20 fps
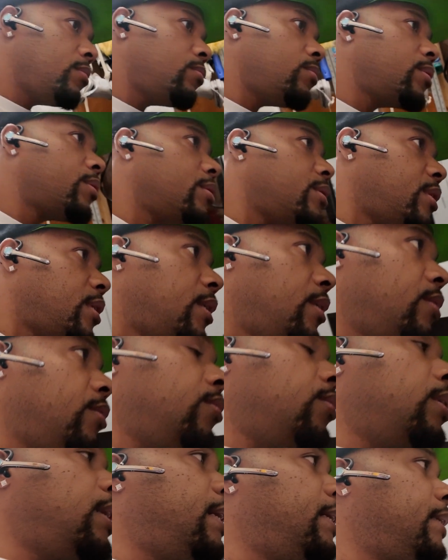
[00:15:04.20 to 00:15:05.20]
where is it? Oh,
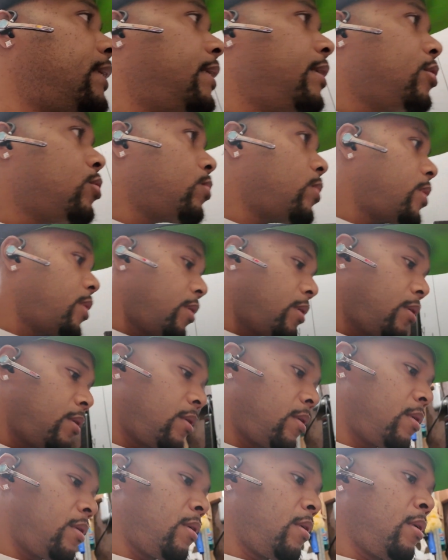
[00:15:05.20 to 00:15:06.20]
like this one
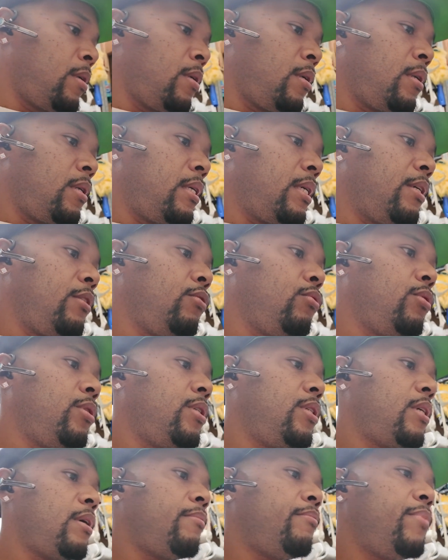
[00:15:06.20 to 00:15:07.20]
that
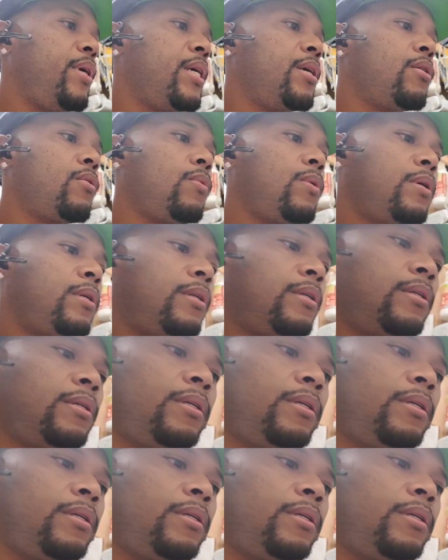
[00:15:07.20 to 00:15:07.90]
uses a bigger one